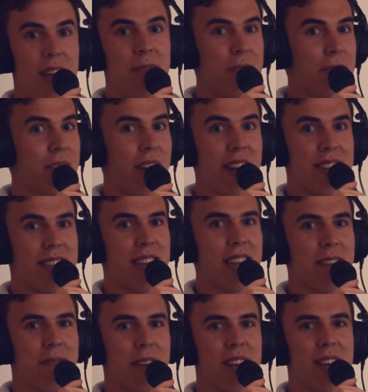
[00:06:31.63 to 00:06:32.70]
If you've got a
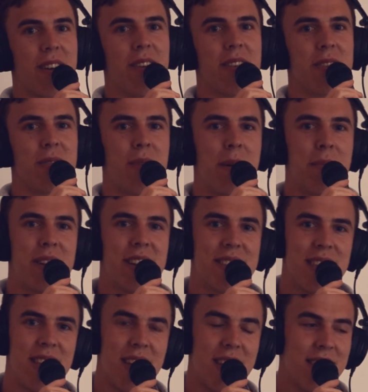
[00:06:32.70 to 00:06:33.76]
singing video and you want me to
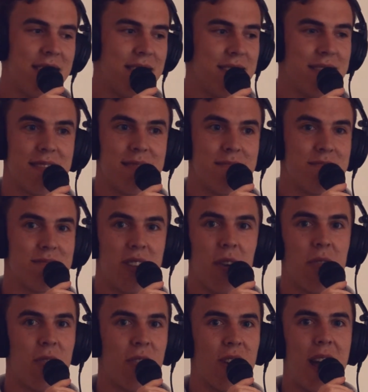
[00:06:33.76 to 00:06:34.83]
see it,
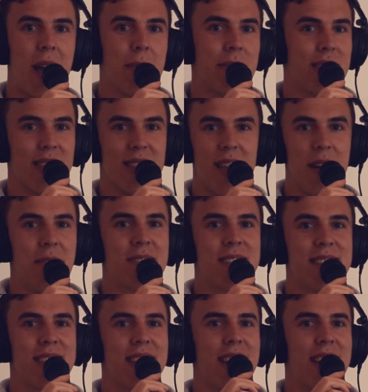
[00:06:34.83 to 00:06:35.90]
go for it. I would love
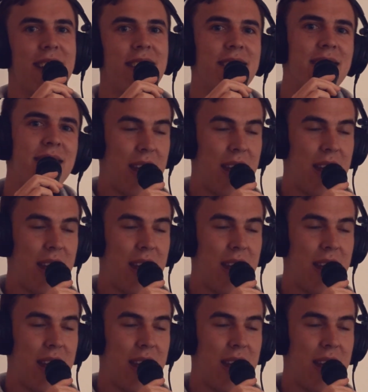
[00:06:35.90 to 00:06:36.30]
to see it.